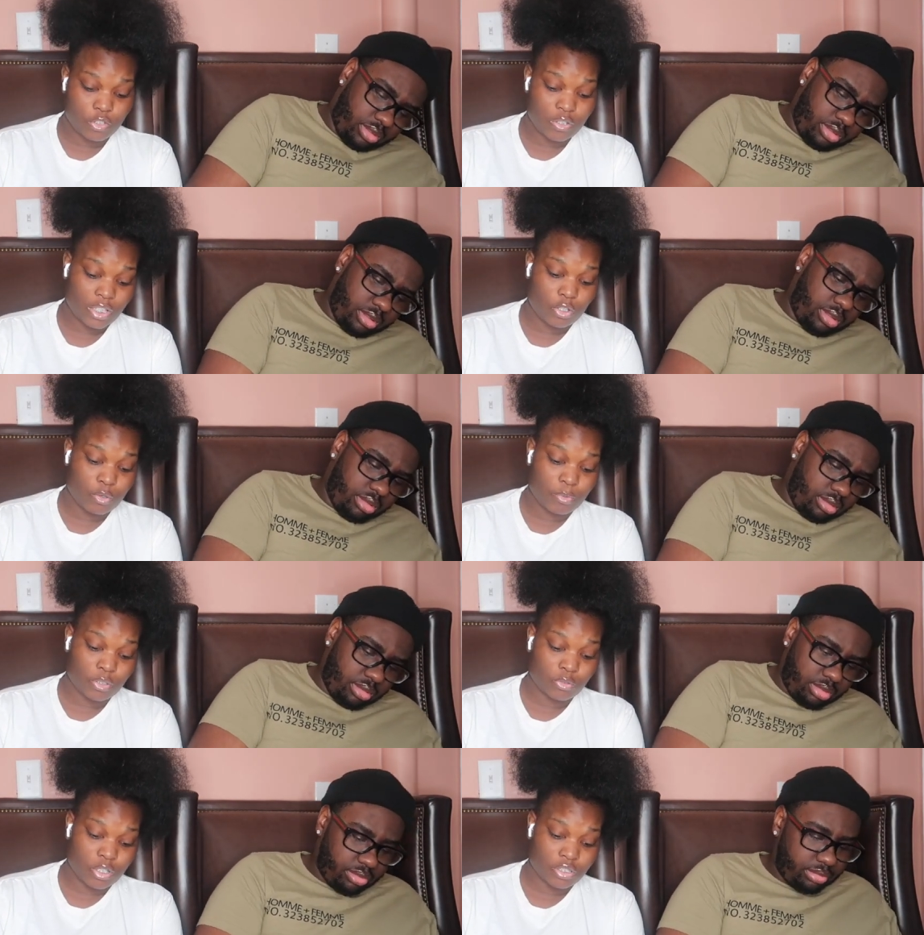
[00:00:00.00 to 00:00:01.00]
Speaker 1: You don't like it? Oh, well,
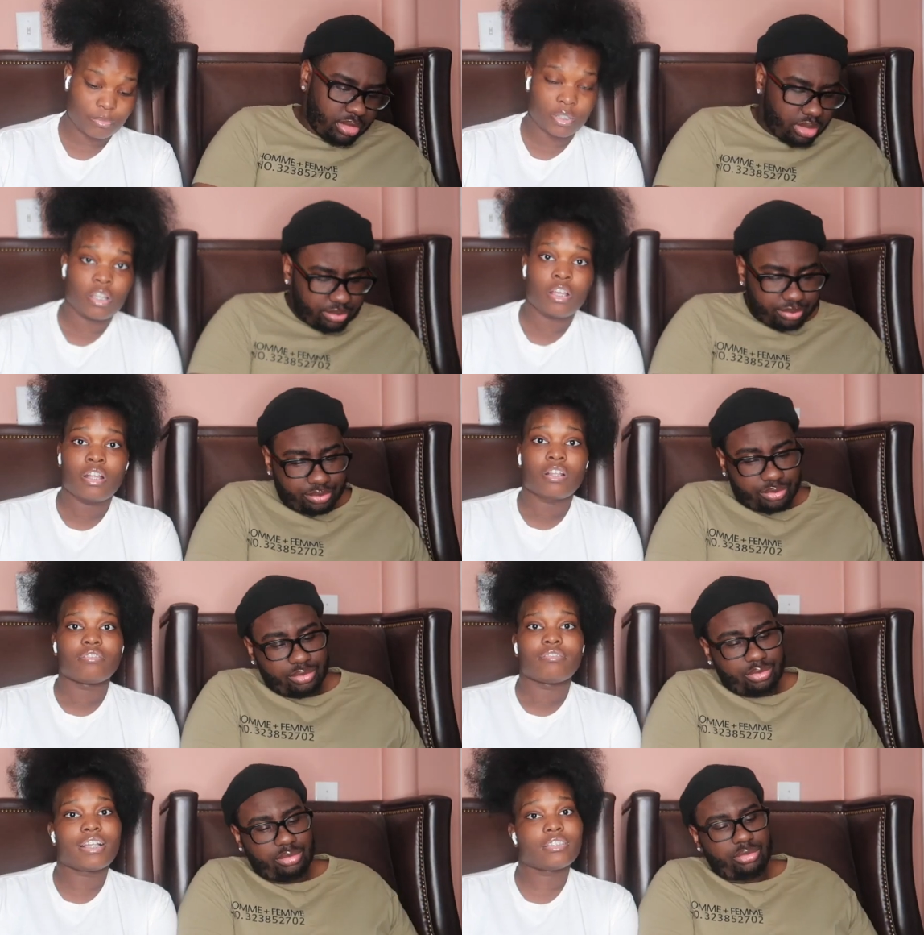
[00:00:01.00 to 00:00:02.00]
don't talk to me.
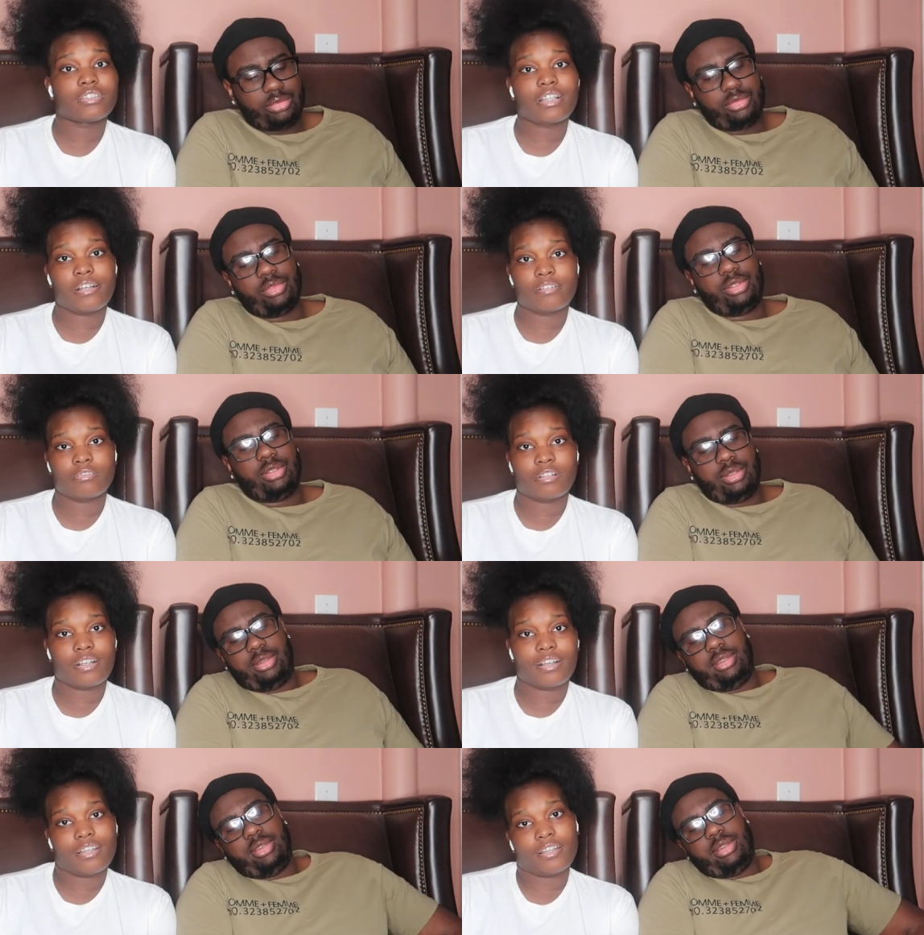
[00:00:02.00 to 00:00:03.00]
That's just how
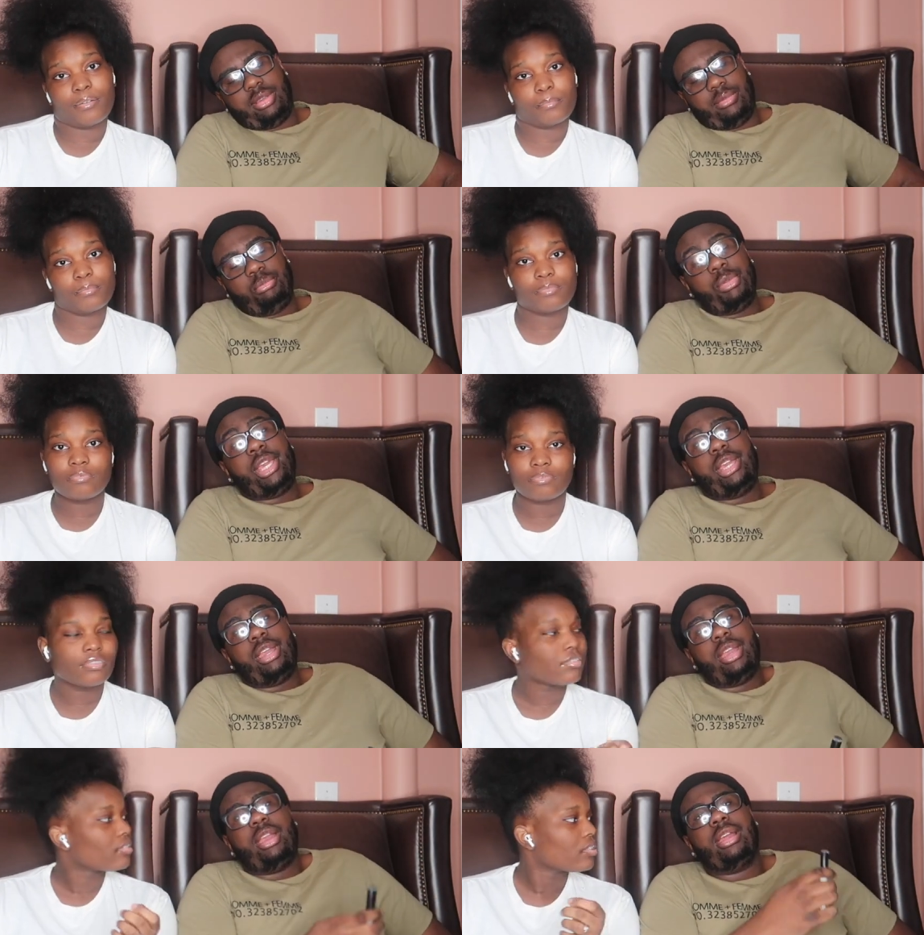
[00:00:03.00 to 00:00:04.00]
I am.
Speaker 2: Me?
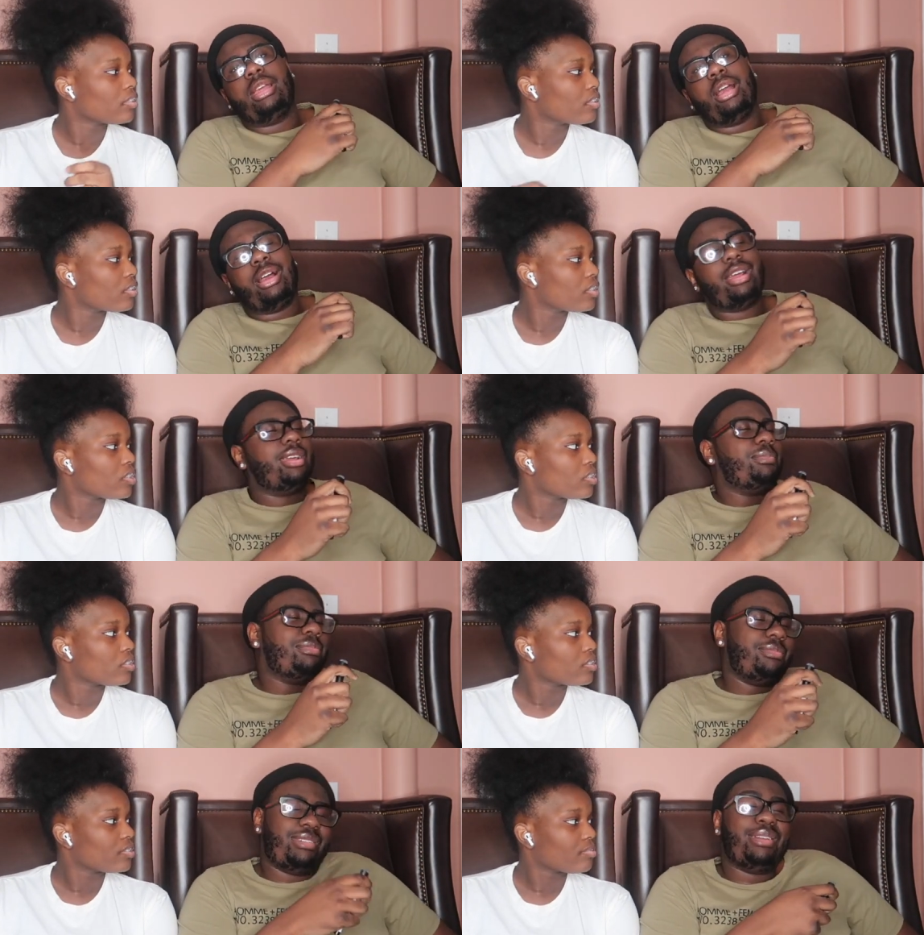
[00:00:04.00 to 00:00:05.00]
All
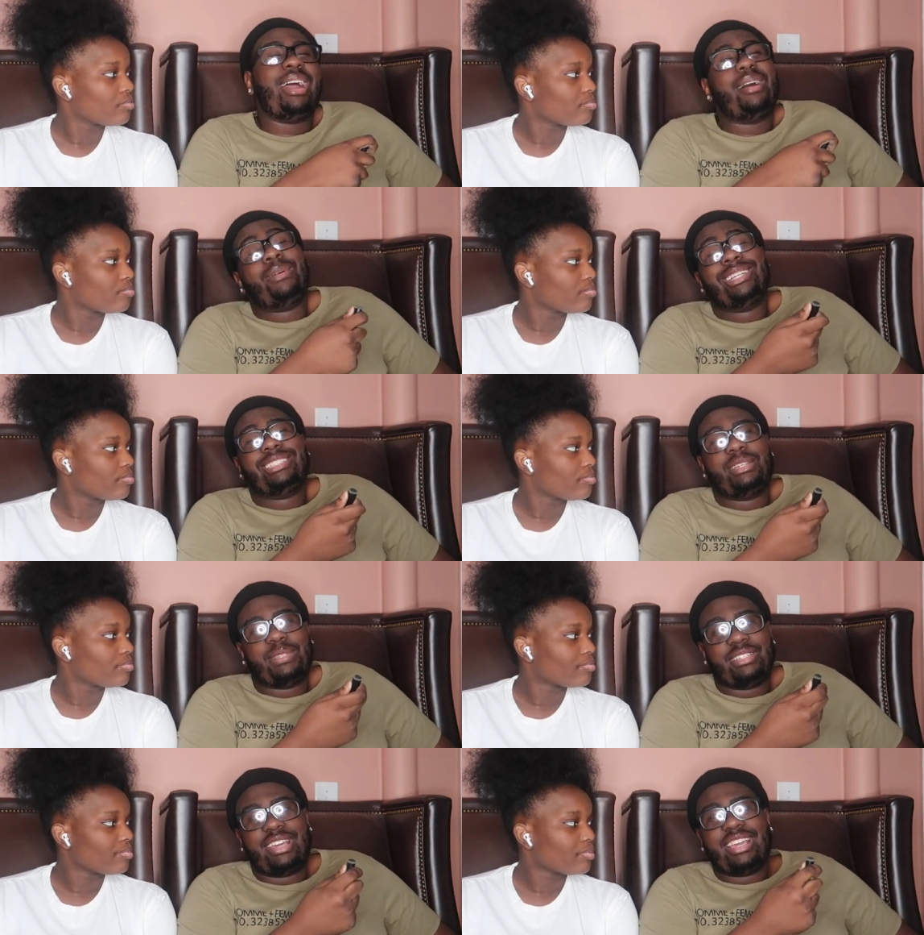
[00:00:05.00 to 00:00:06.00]
right. me. I might say
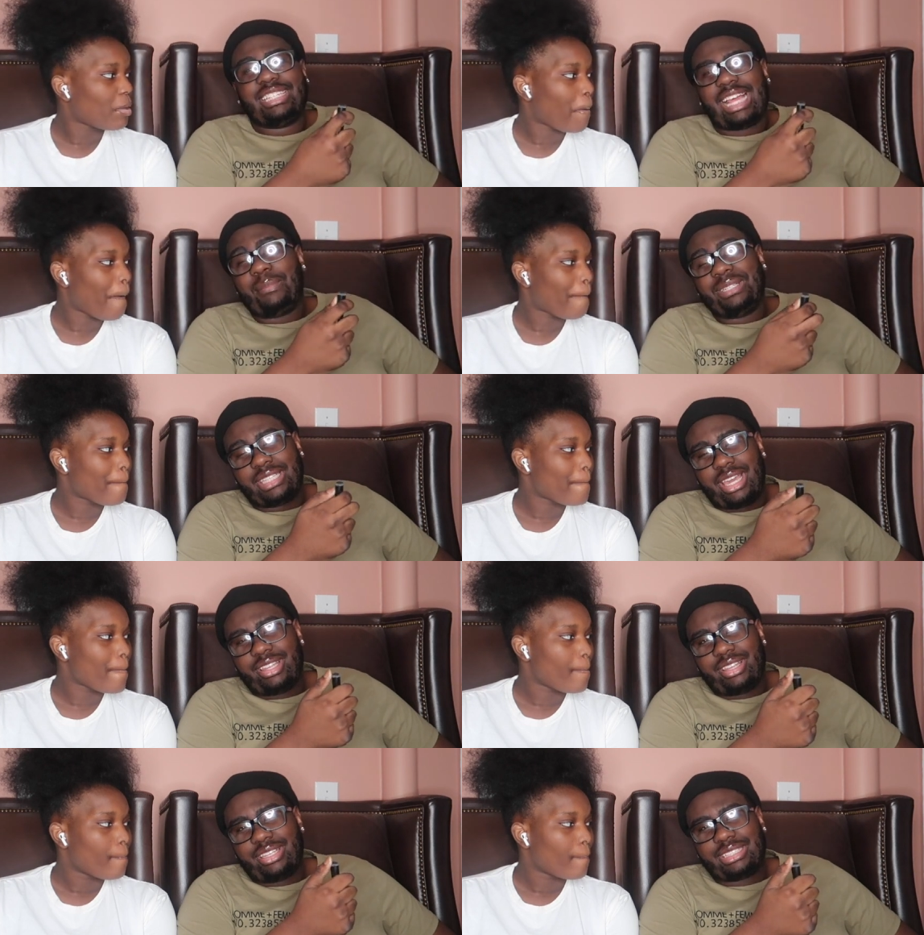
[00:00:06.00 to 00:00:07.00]
me. Because I be
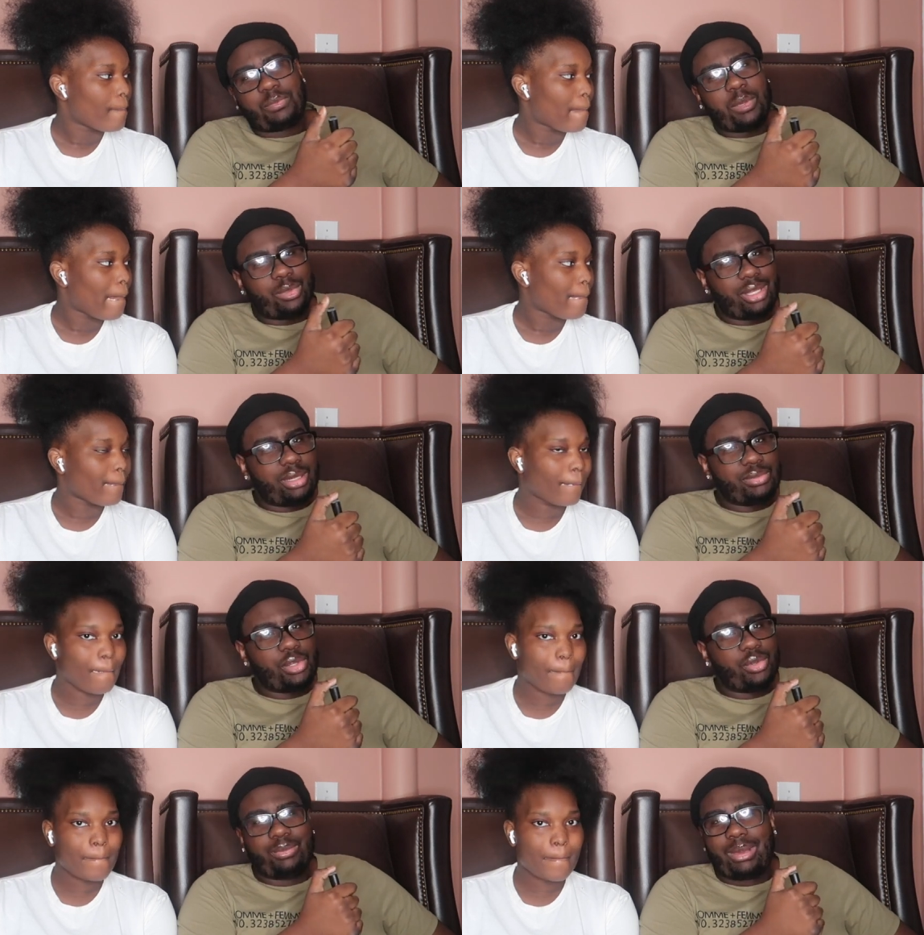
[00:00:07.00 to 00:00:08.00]
saying things and people think I'm
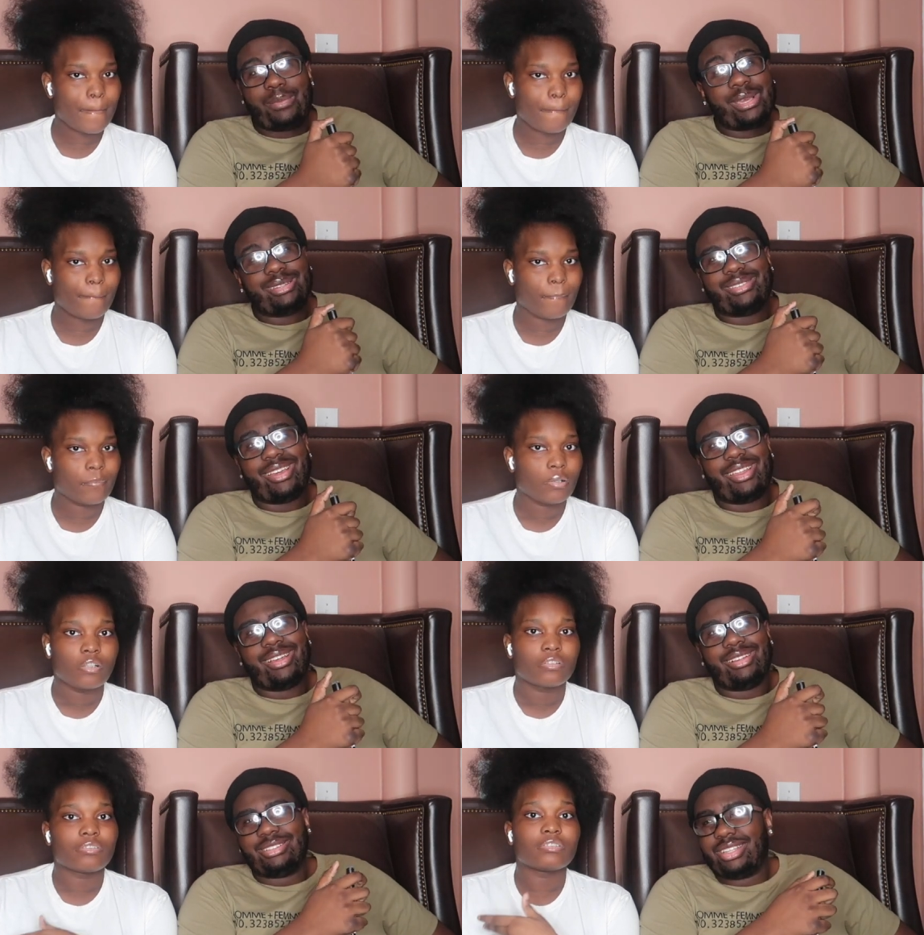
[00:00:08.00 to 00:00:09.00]
joking, but I be dead
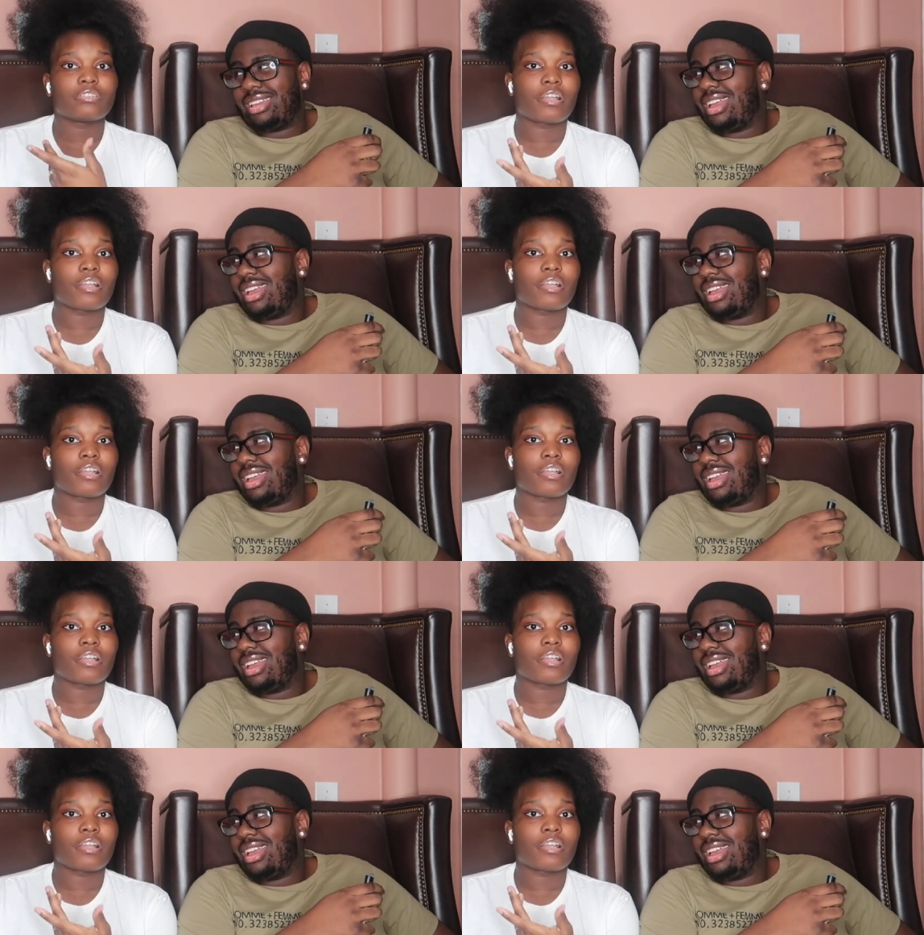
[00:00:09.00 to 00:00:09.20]
ass. Like,